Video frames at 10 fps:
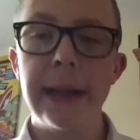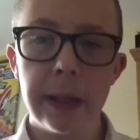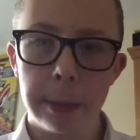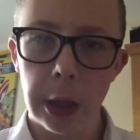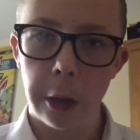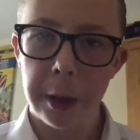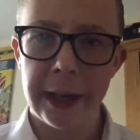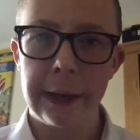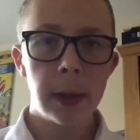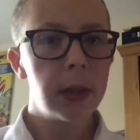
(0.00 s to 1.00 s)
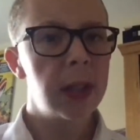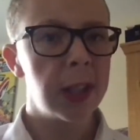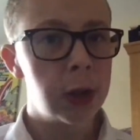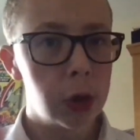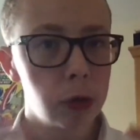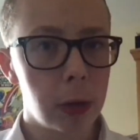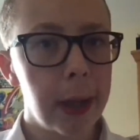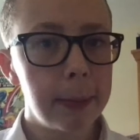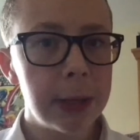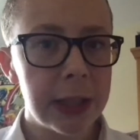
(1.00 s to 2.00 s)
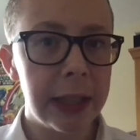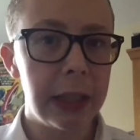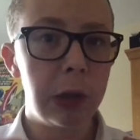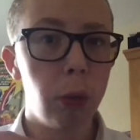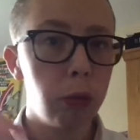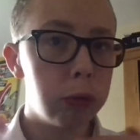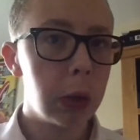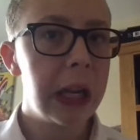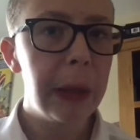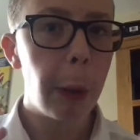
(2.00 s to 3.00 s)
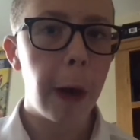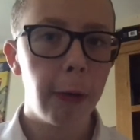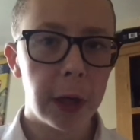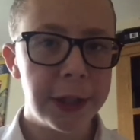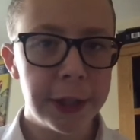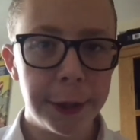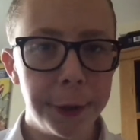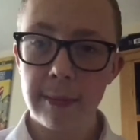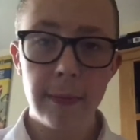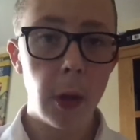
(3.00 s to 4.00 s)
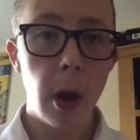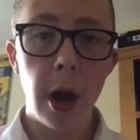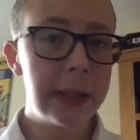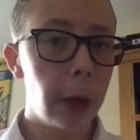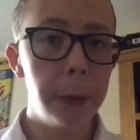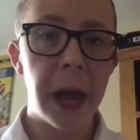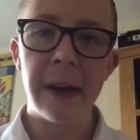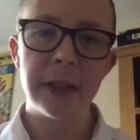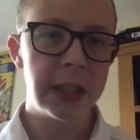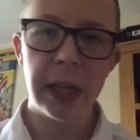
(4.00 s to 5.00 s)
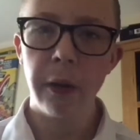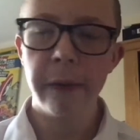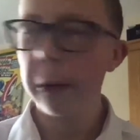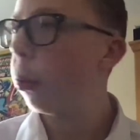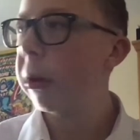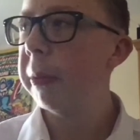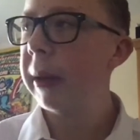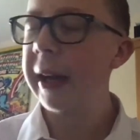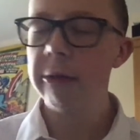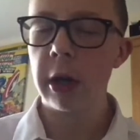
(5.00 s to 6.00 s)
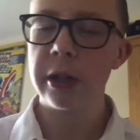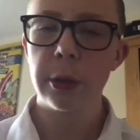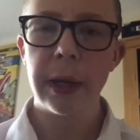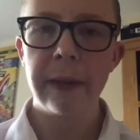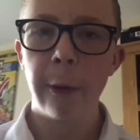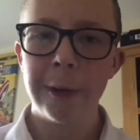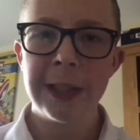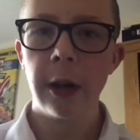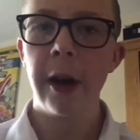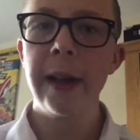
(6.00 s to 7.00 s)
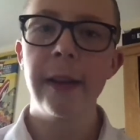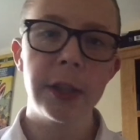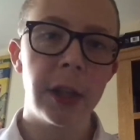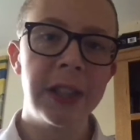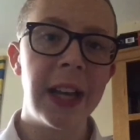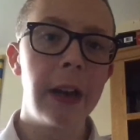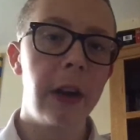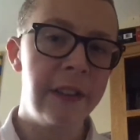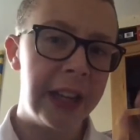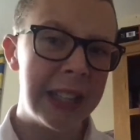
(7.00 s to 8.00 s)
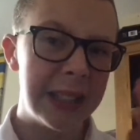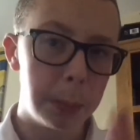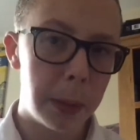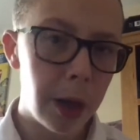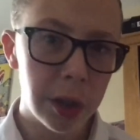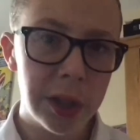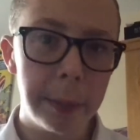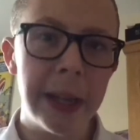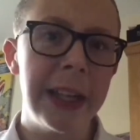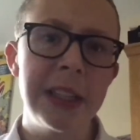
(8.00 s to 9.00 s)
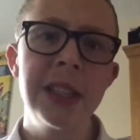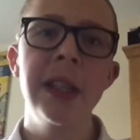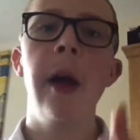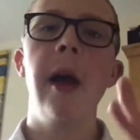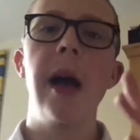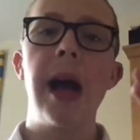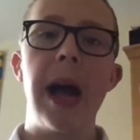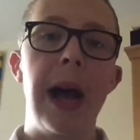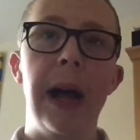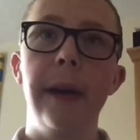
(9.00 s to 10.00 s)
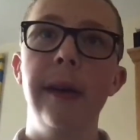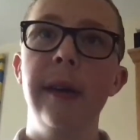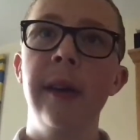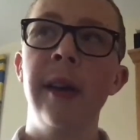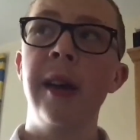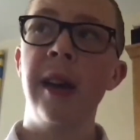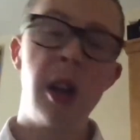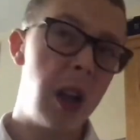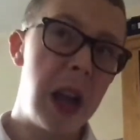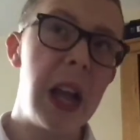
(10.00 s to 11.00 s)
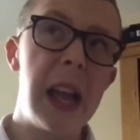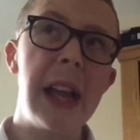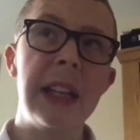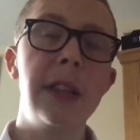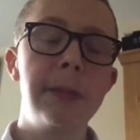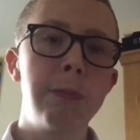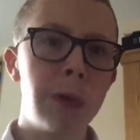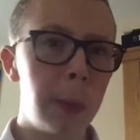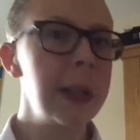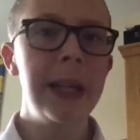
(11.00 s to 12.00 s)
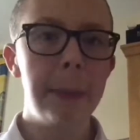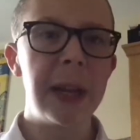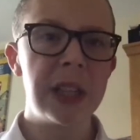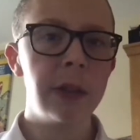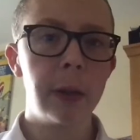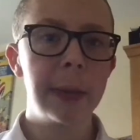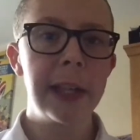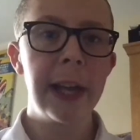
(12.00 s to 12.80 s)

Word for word: blowing. The script is really well written. I don't have a single flaw at Blade Runner 2049. As I said, I think it's a masterpiece. And it's probably the best film of